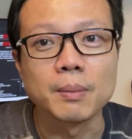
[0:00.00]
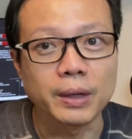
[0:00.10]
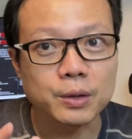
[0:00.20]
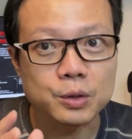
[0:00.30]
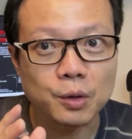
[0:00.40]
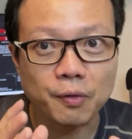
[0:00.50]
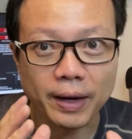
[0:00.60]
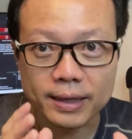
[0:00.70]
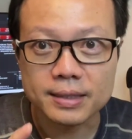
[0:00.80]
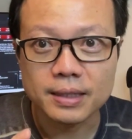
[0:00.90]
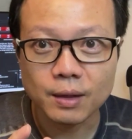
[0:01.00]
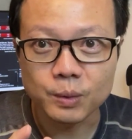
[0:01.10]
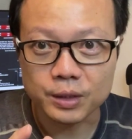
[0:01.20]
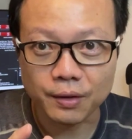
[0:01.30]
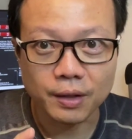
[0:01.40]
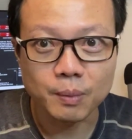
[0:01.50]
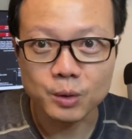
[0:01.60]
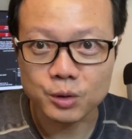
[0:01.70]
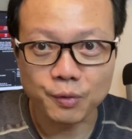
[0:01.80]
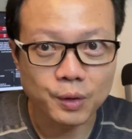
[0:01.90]
Microsoft Excel, which I think
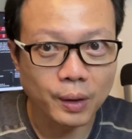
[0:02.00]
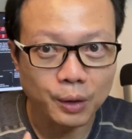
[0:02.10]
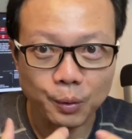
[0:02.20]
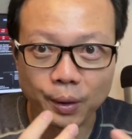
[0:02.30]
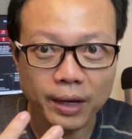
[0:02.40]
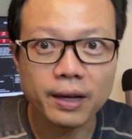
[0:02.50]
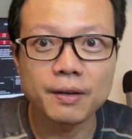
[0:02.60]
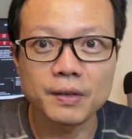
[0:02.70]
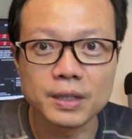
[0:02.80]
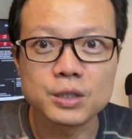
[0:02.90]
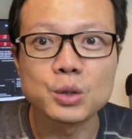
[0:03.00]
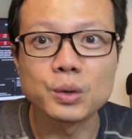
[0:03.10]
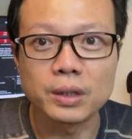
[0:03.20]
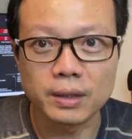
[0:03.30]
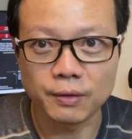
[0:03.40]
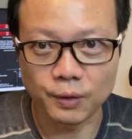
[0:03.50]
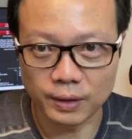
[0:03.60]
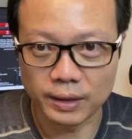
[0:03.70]
most of you are going to have, is good enough for